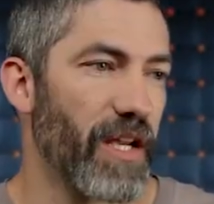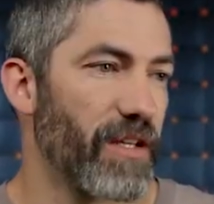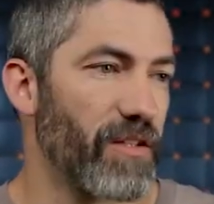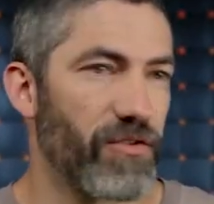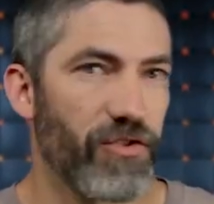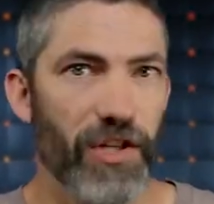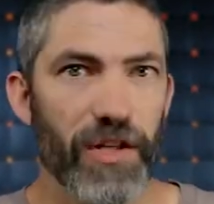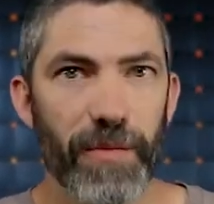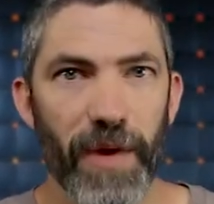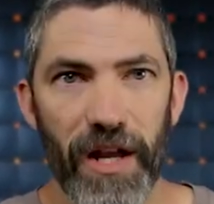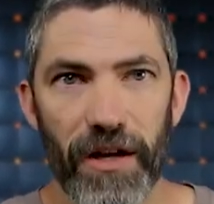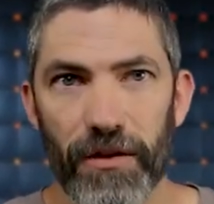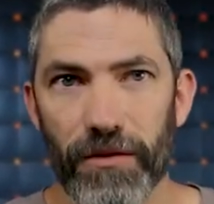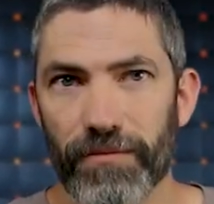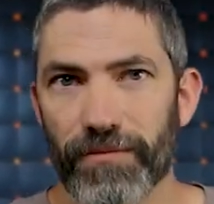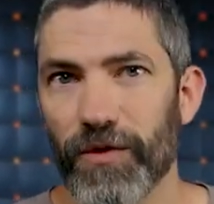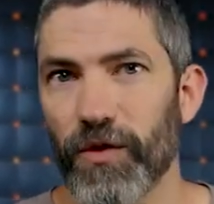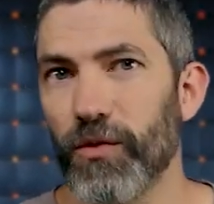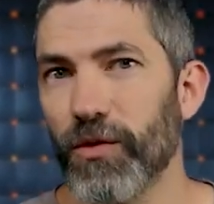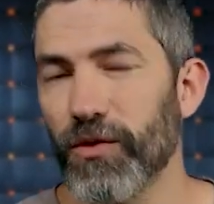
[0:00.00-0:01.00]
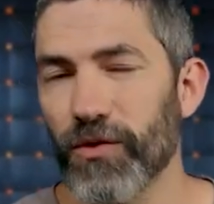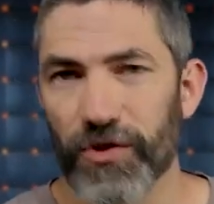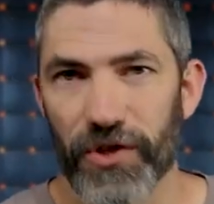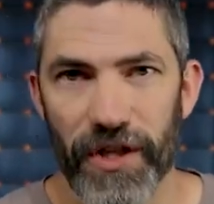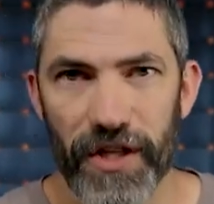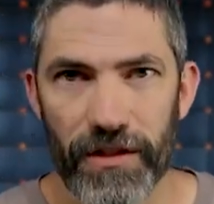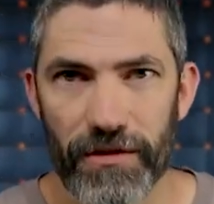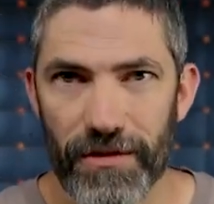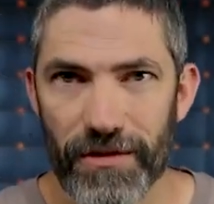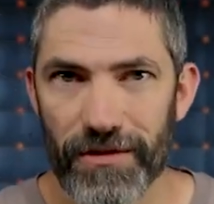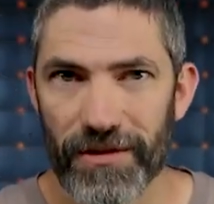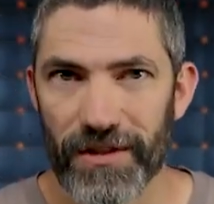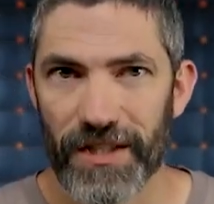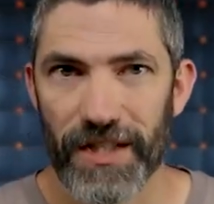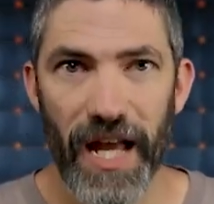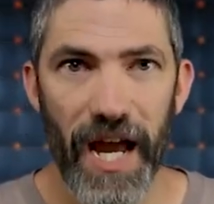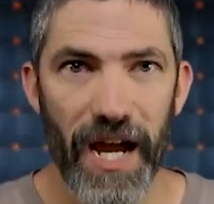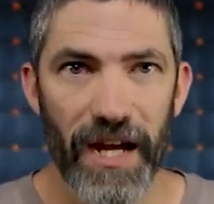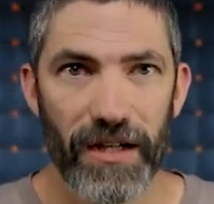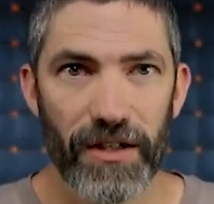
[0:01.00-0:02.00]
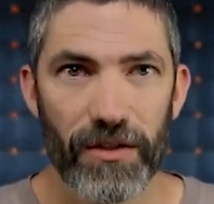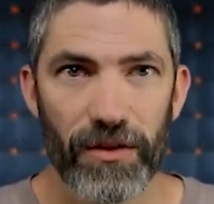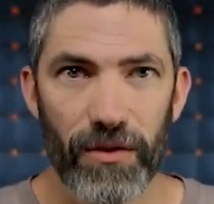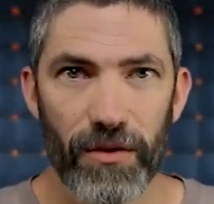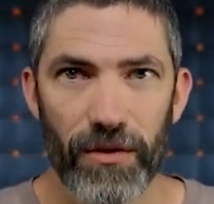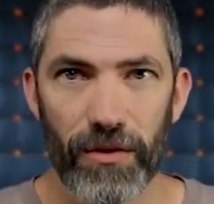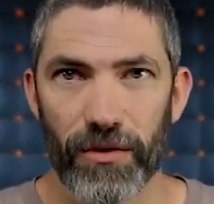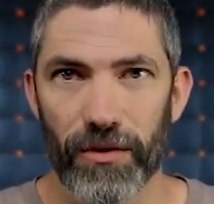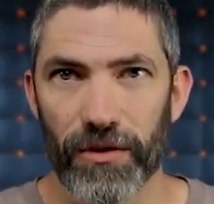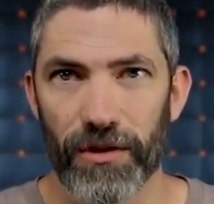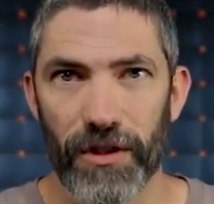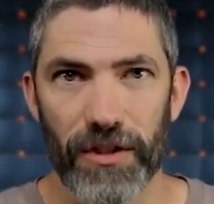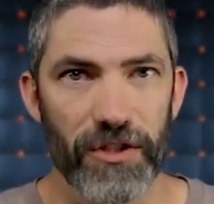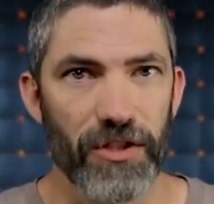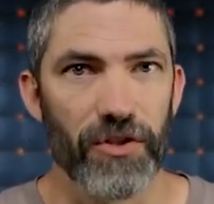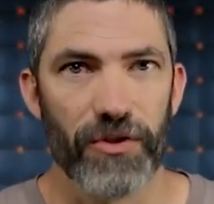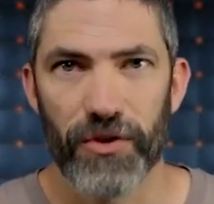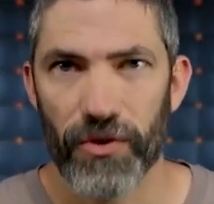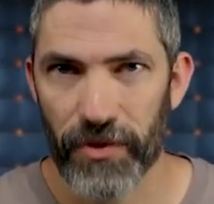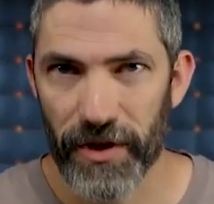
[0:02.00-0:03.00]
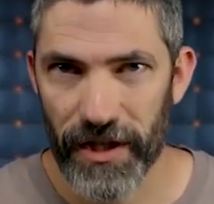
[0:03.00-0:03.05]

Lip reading: like Gmail, Google Sheets, Slack, or a to-do